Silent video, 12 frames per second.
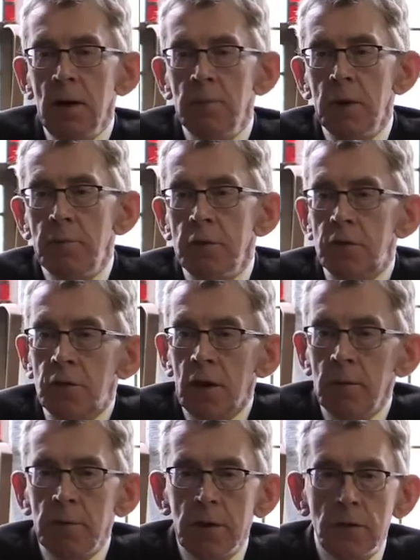by which
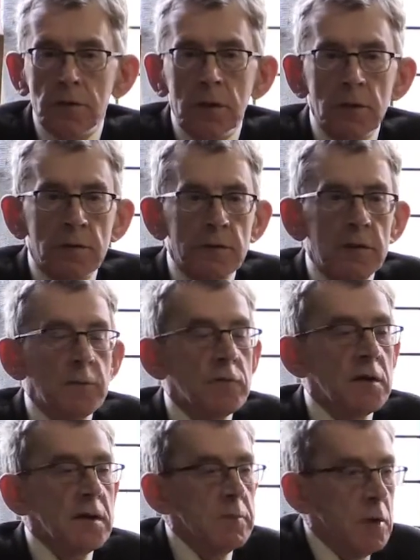time he had changed his name
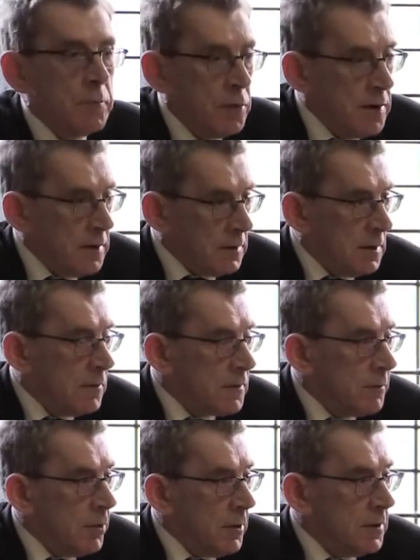to Liam O'Brien, he was
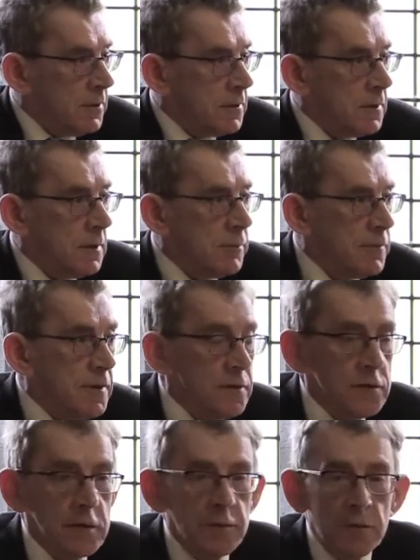appointed to the
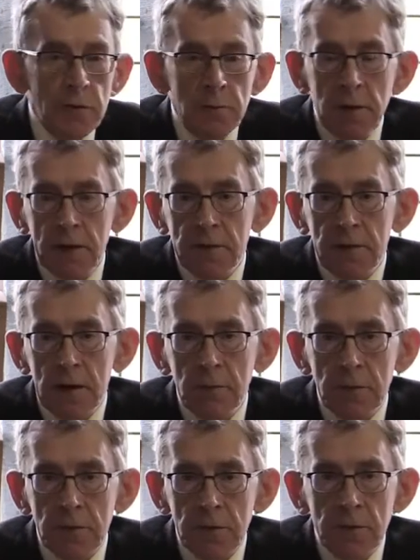Professorship of Romance
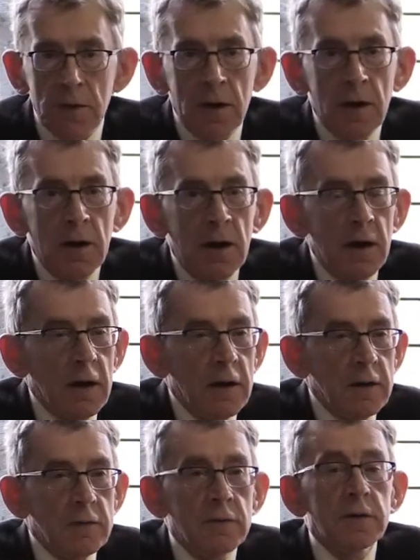Languages
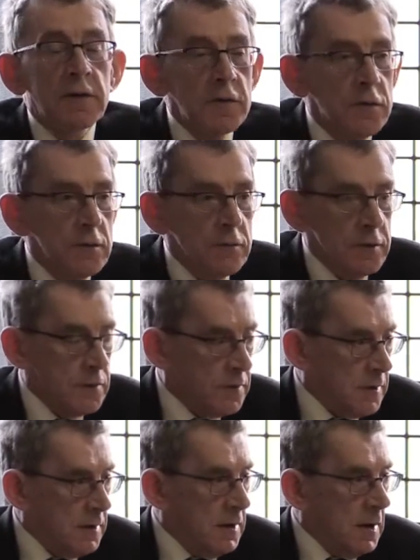here in this
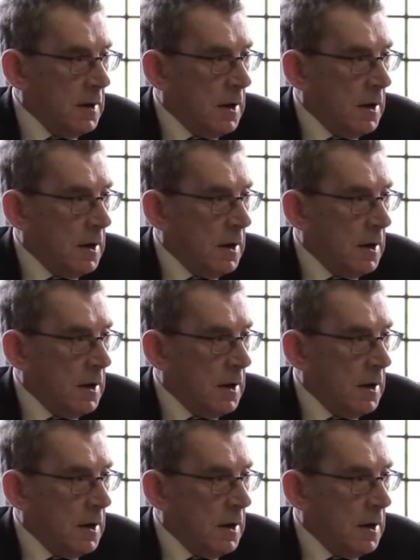university,